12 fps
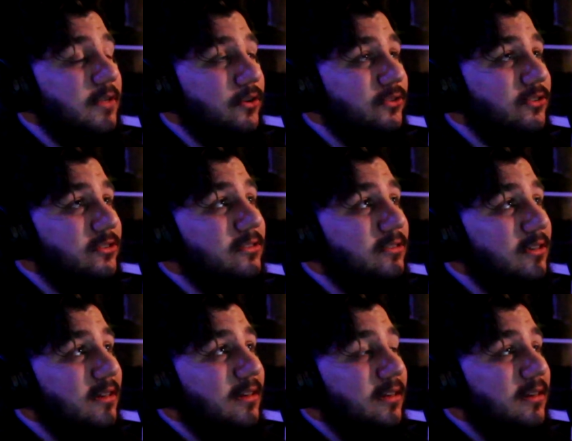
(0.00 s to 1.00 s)
does
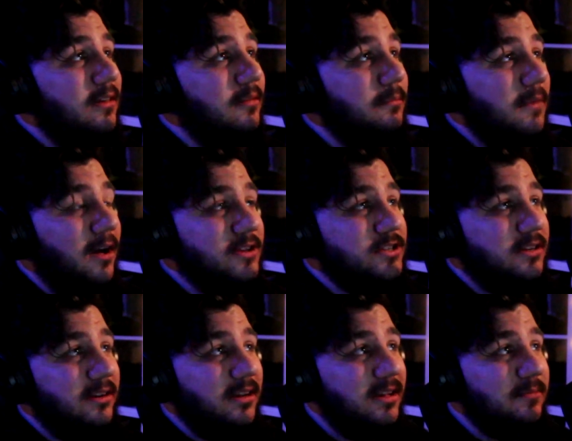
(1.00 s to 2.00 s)

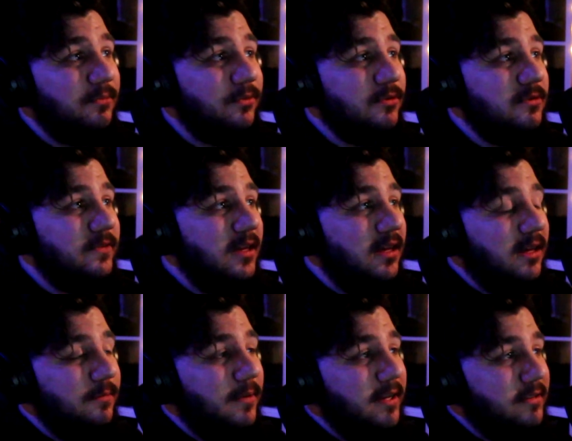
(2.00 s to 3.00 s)
marginally improve it.
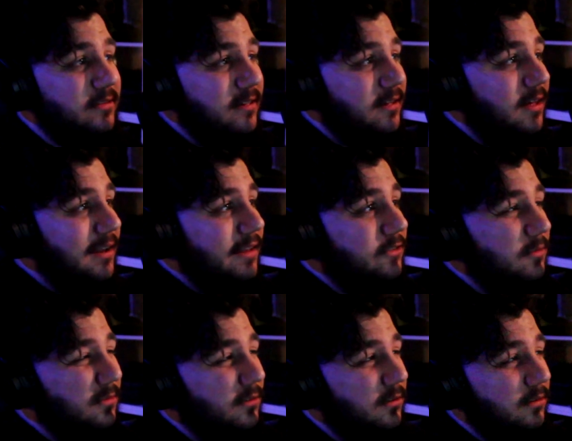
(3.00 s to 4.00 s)
It makes it a
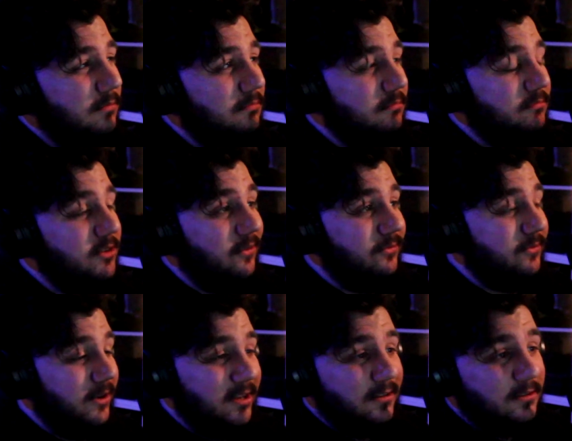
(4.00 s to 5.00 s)
little more,
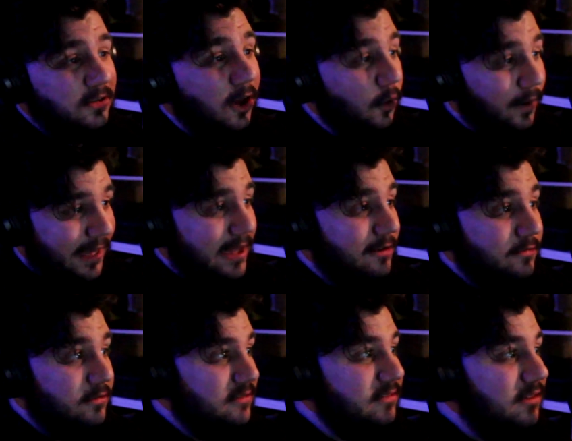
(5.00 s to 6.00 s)
fucking
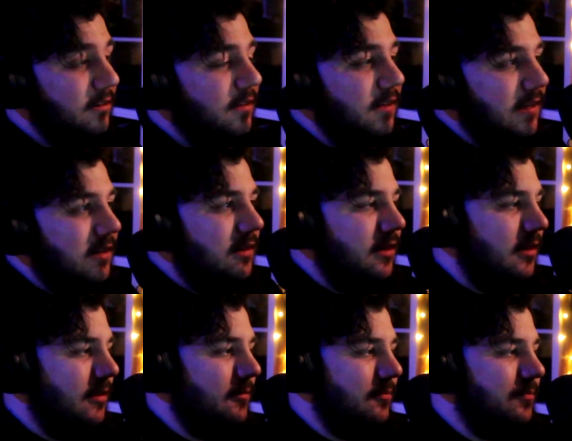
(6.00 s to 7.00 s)
coherent.
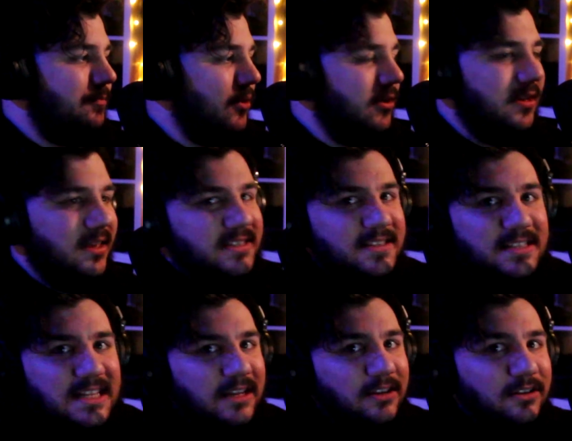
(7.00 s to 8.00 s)
But it's
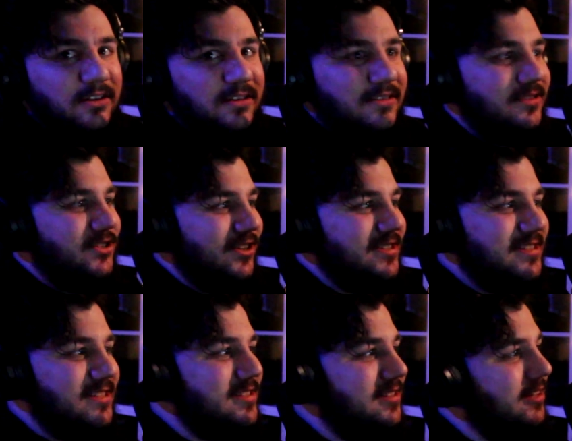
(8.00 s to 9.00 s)
still
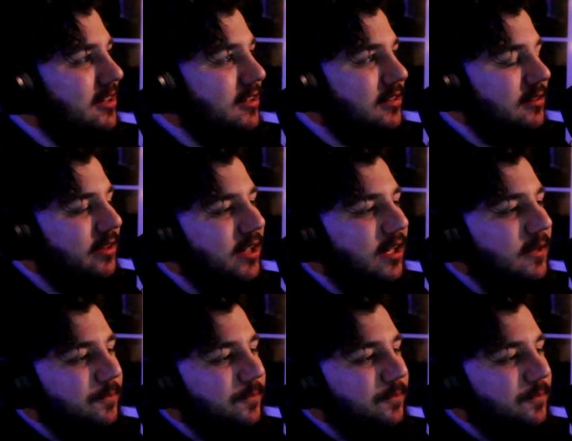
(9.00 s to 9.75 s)
Justice League. Like,